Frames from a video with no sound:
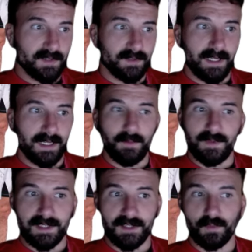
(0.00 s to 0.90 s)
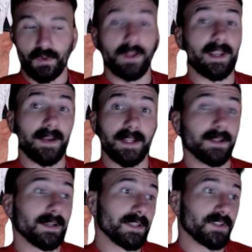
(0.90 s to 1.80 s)
Looked like he was just rolling
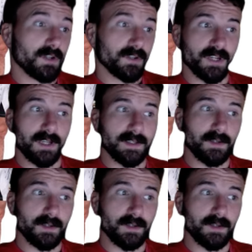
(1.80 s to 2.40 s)
downhill against Charles Johnson,